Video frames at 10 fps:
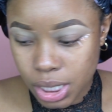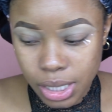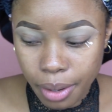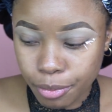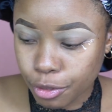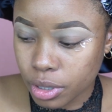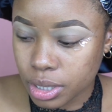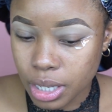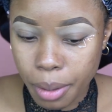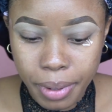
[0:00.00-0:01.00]
Time for
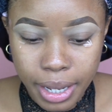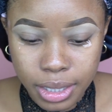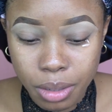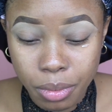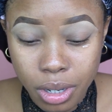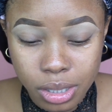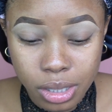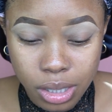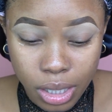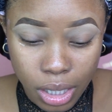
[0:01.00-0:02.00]
us to apply some
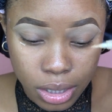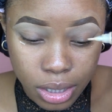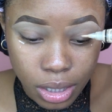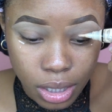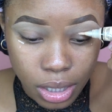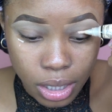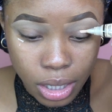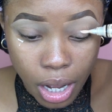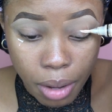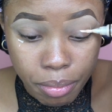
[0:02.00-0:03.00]
concealer to the
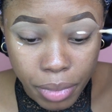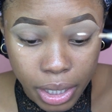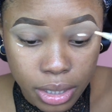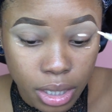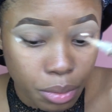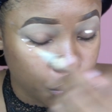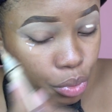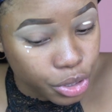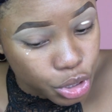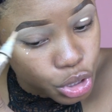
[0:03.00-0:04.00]
lid. I'm mixing
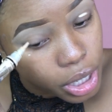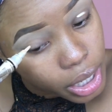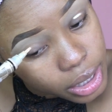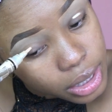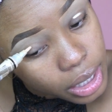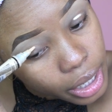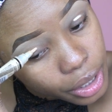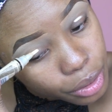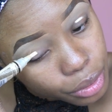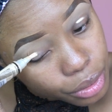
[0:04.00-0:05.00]
both shades that I
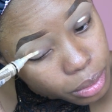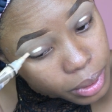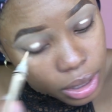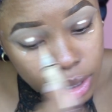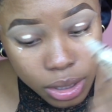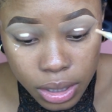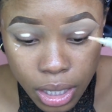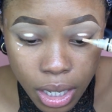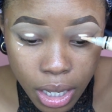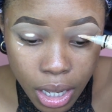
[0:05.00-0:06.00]
use because
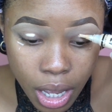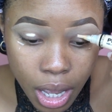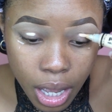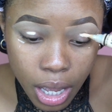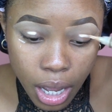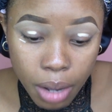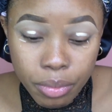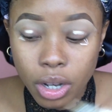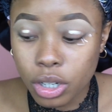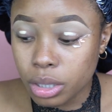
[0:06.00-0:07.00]

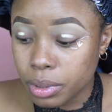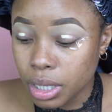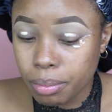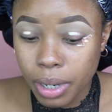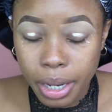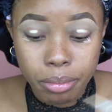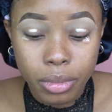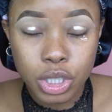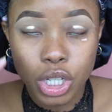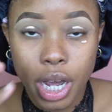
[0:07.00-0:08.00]
I'm not going to be applying
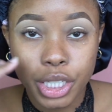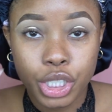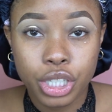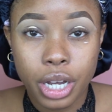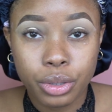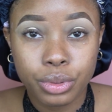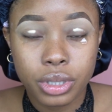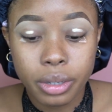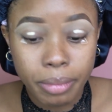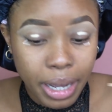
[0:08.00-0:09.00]
much eyeshadow
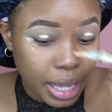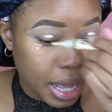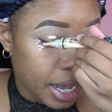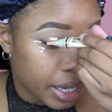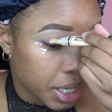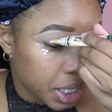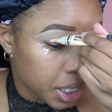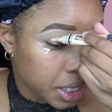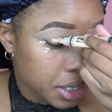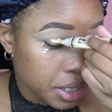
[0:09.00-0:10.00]
to my
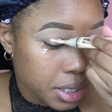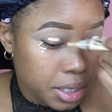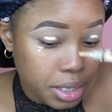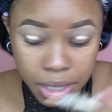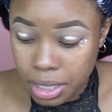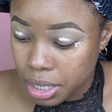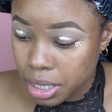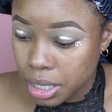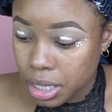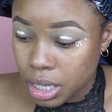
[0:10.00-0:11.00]
eyelid,
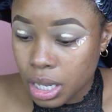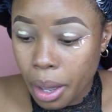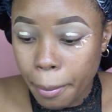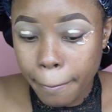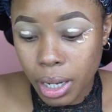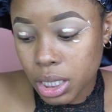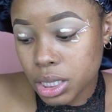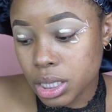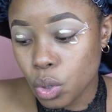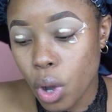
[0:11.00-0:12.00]
but
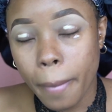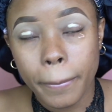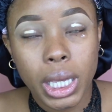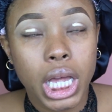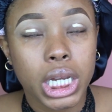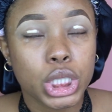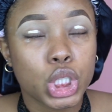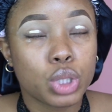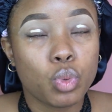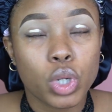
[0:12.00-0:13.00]
it's still going to be a little
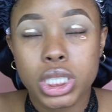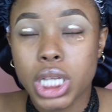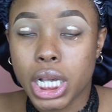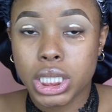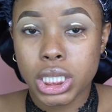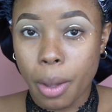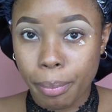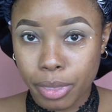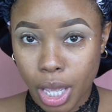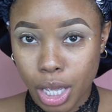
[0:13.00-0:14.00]
smoky sexy
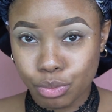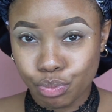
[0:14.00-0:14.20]
something.